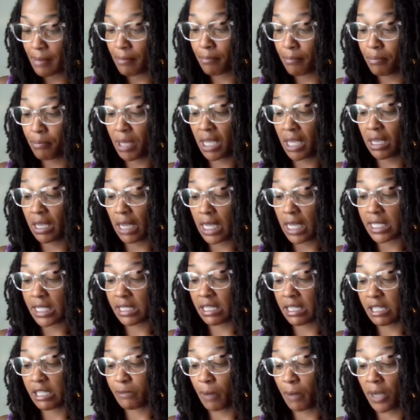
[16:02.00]
because
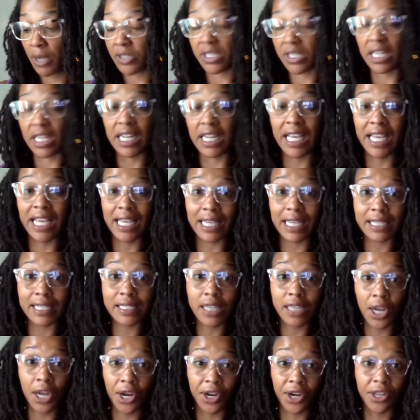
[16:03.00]
this person is
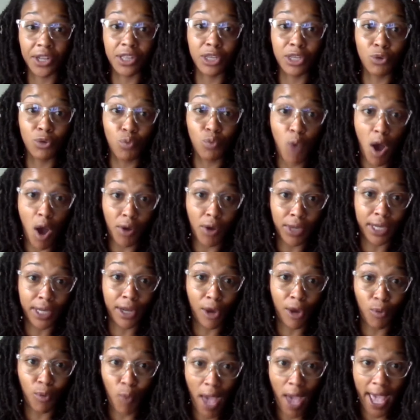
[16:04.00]
currently walking
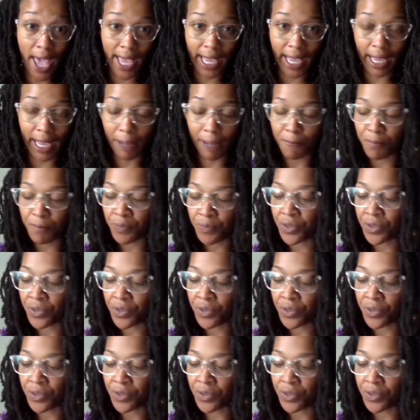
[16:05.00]
away